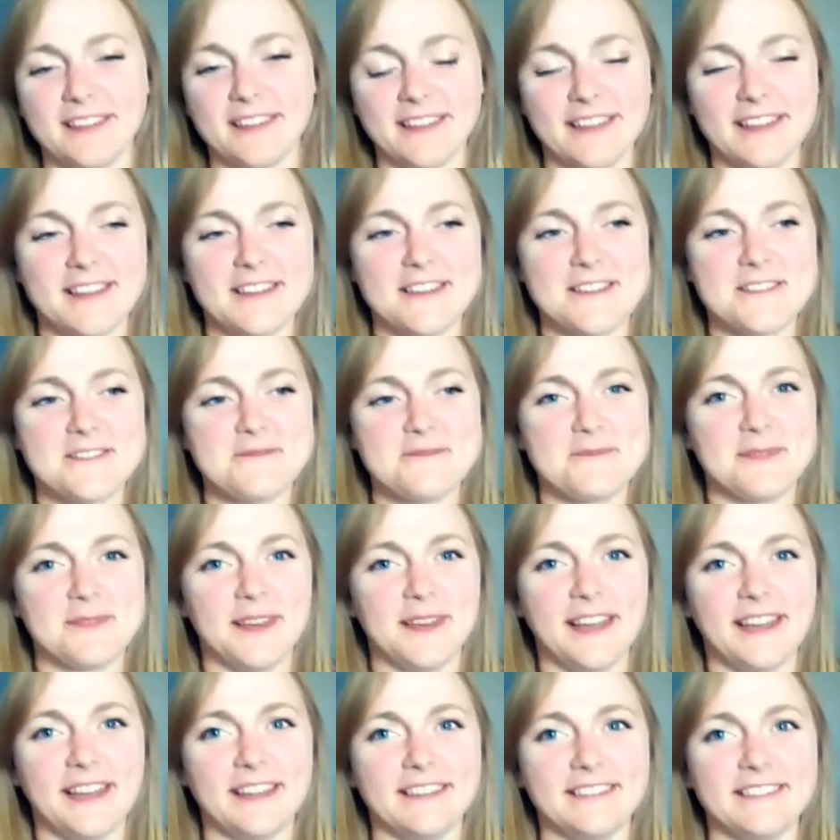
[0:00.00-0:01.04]

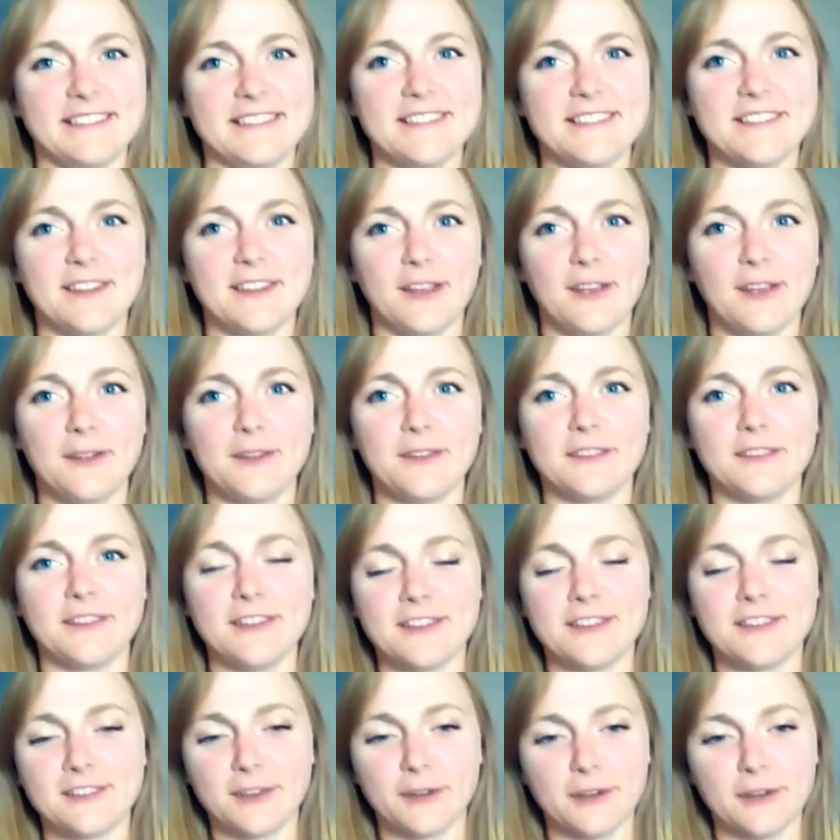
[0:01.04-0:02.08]
And so
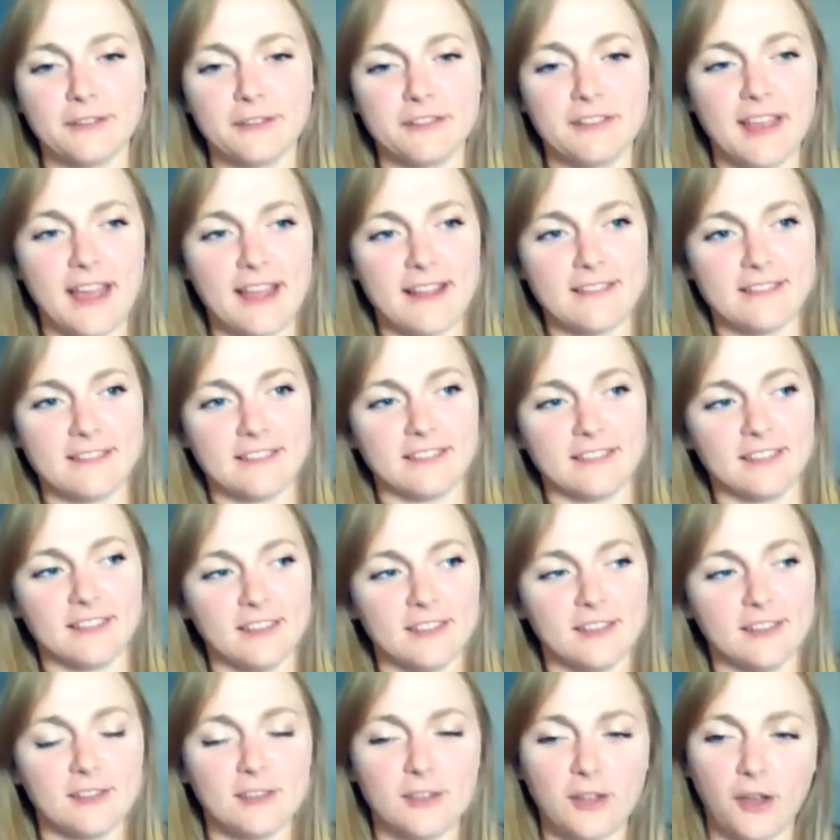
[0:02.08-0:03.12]
you sort of then
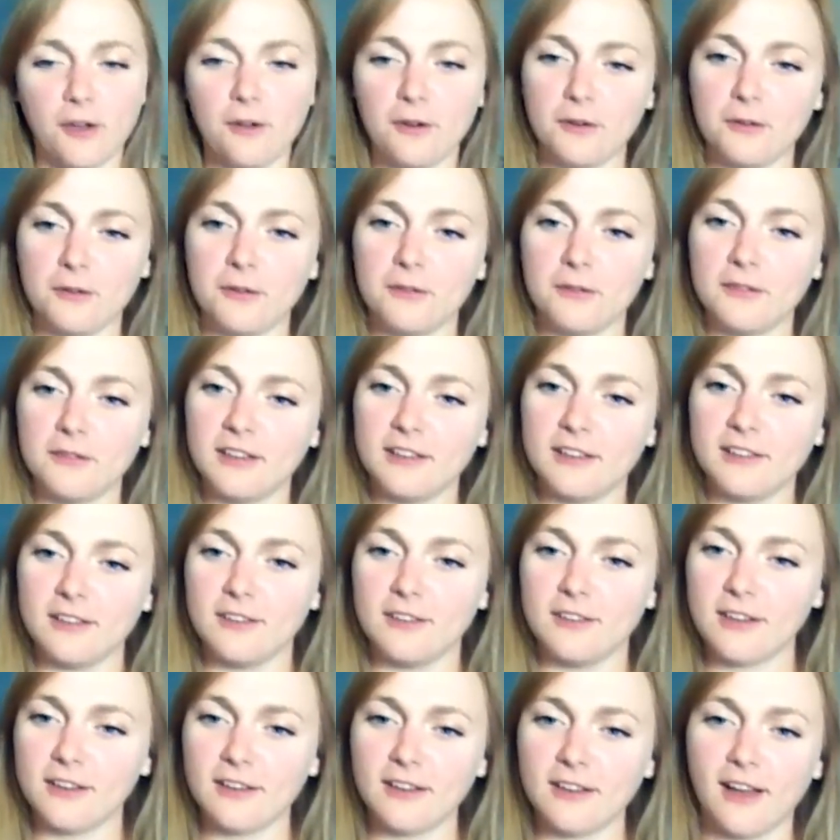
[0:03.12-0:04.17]
go,
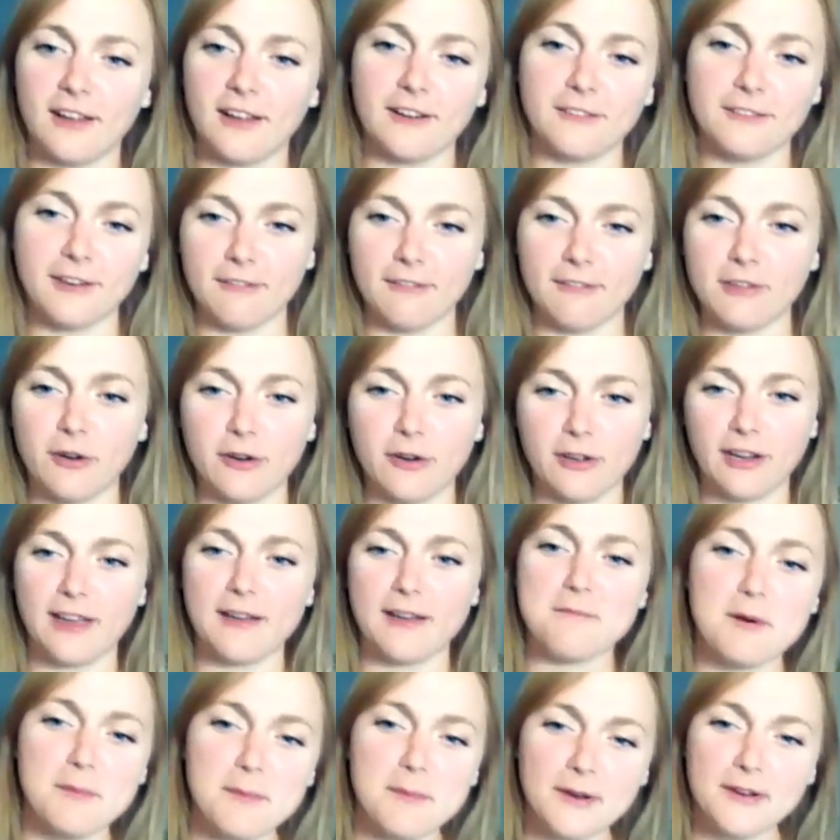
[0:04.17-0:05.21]
you kind of have your
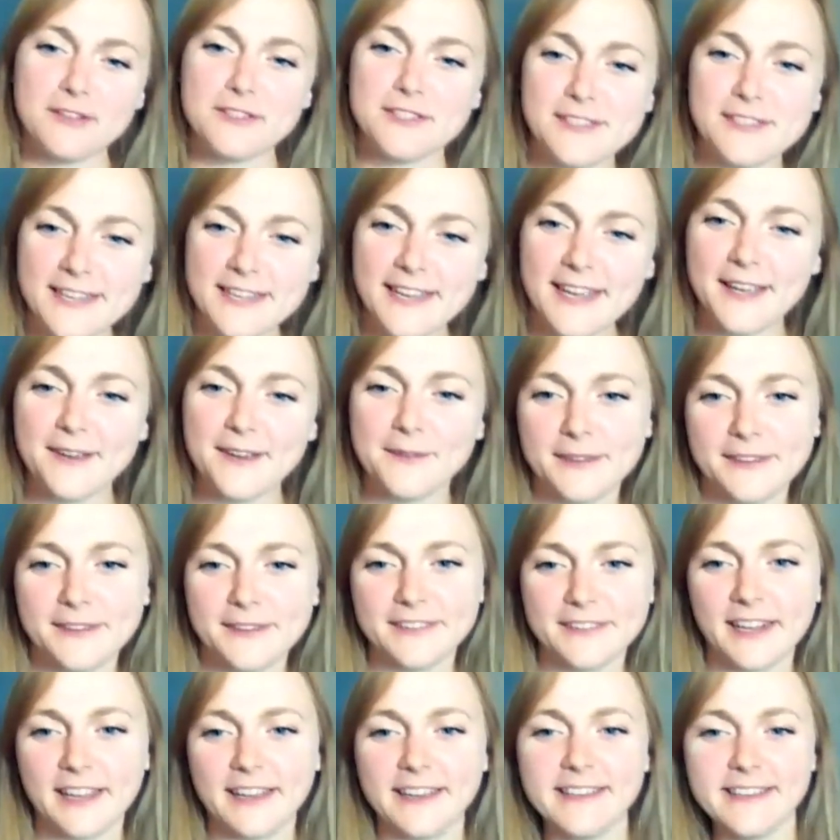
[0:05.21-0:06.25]
like promotion day where
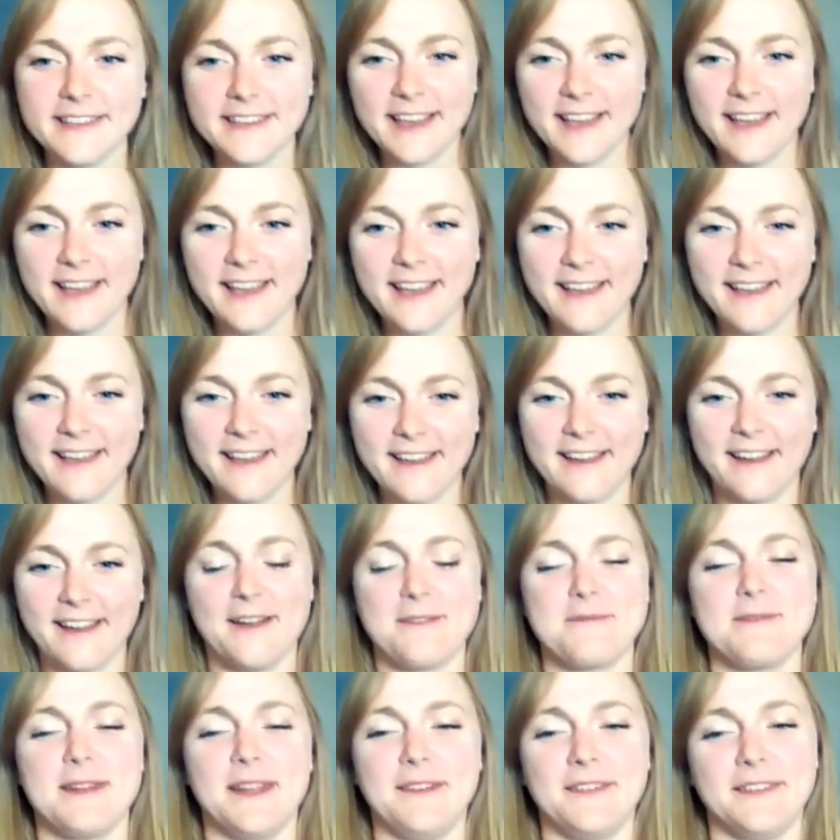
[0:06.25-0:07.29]
you're like, yeah,
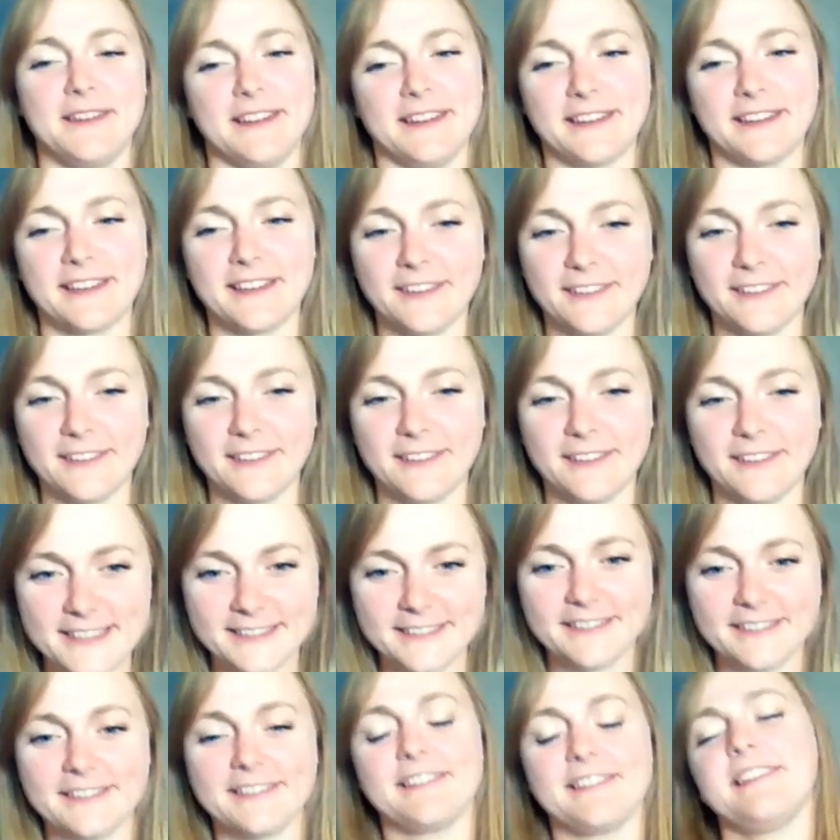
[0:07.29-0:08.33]
I'm now an
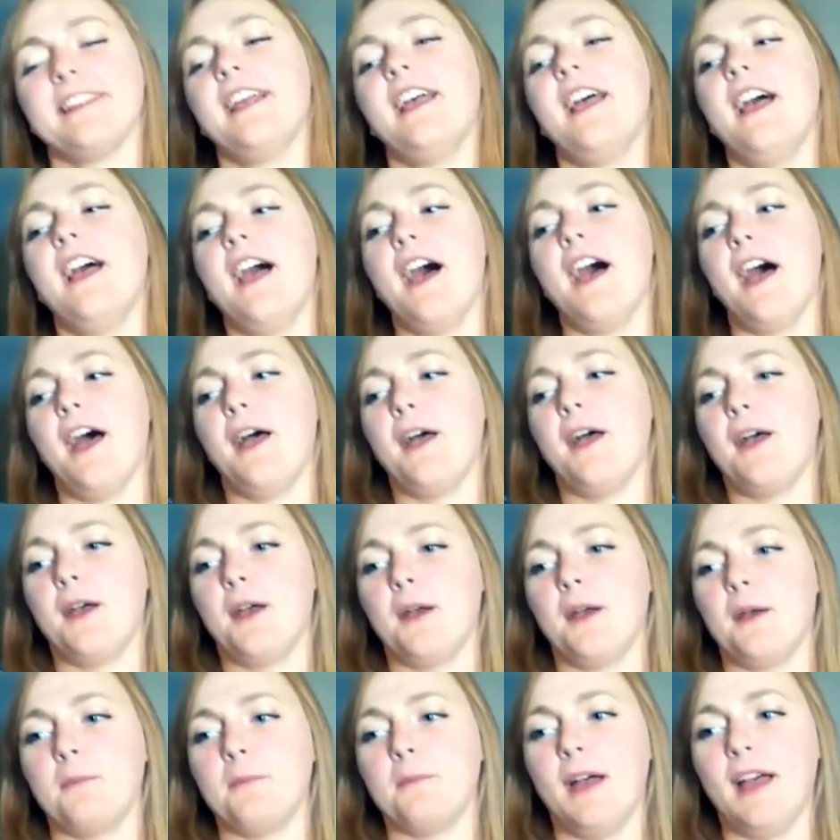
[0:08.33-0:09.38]
archaeologist.
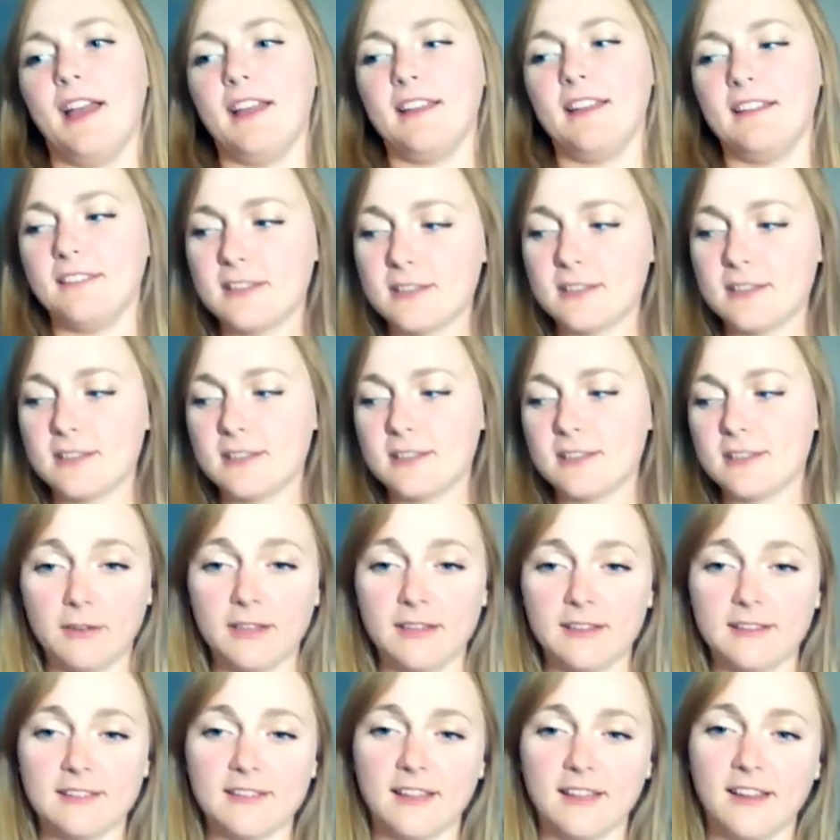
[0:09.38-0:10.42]
And to be
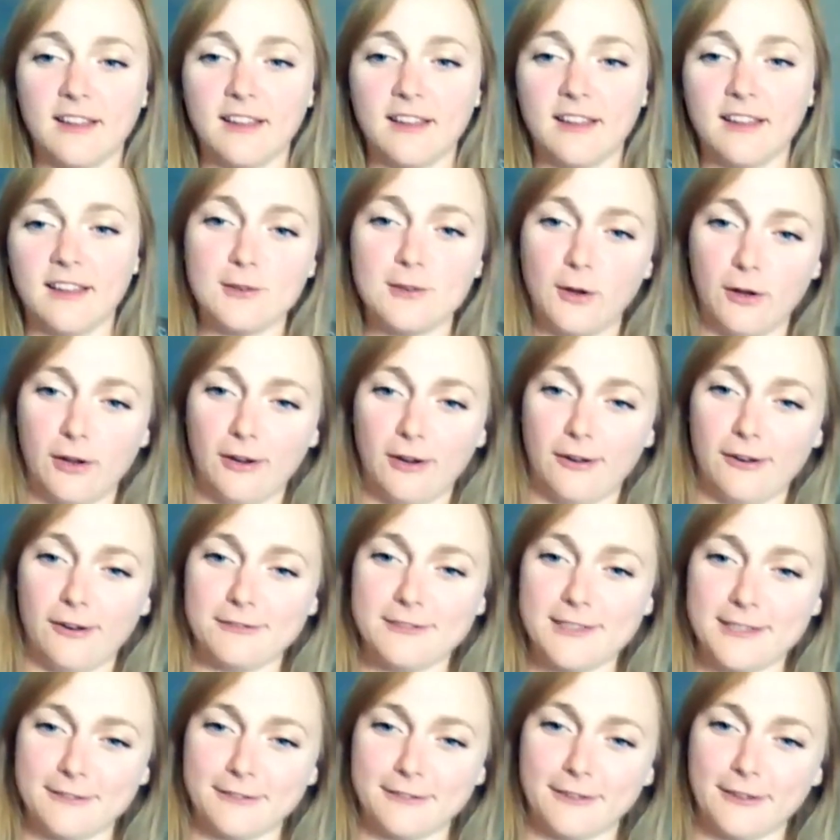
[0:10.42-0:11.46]
honest, like there's not a lot of
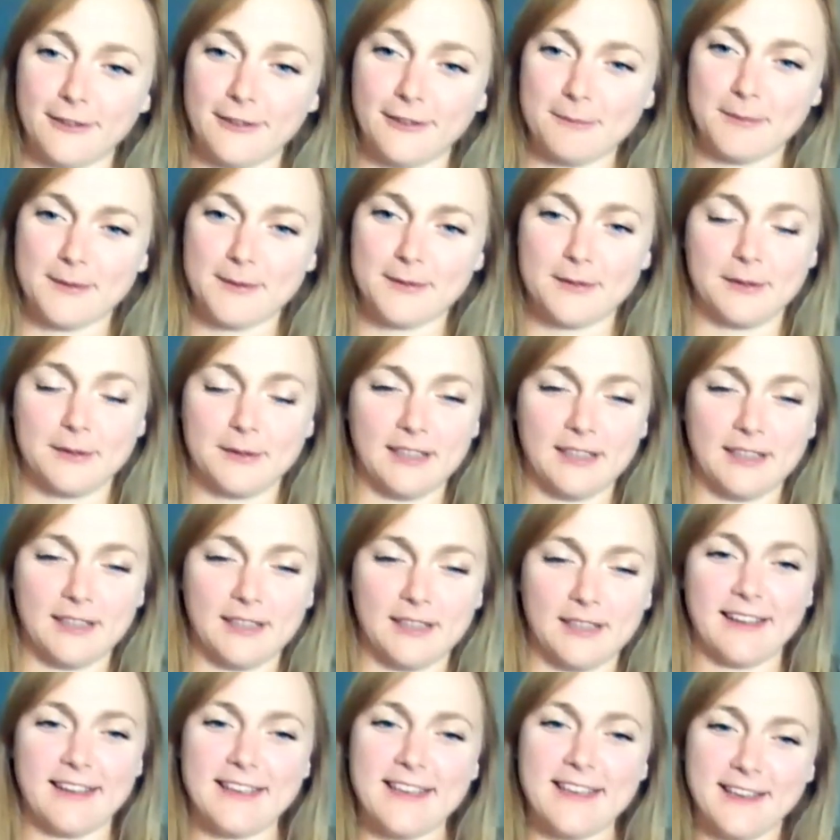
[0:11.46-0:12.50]
difference between
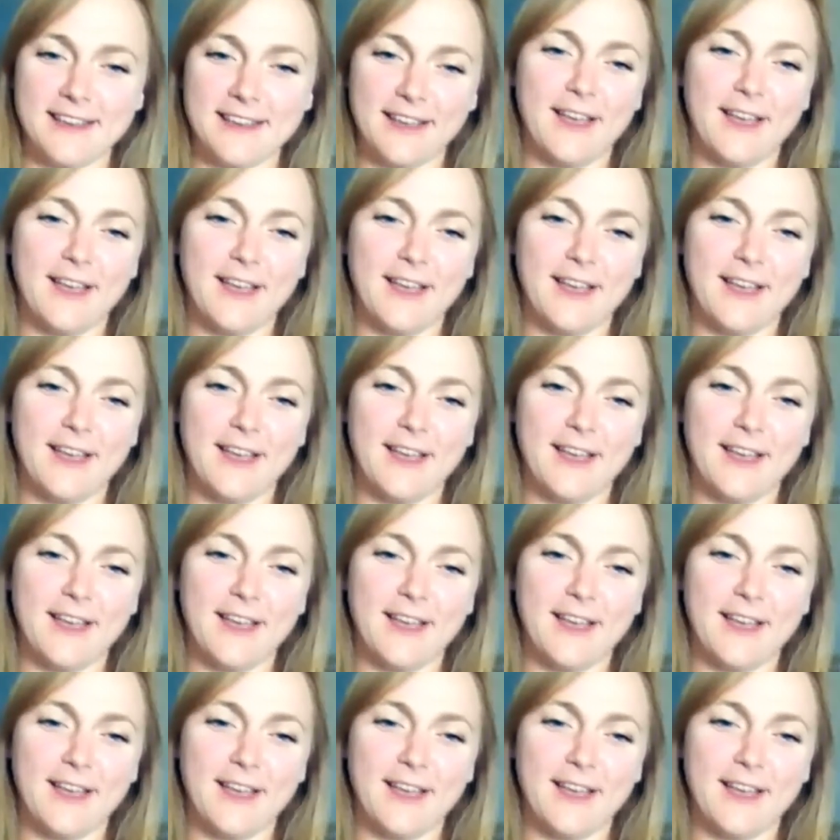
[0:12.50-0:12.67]
like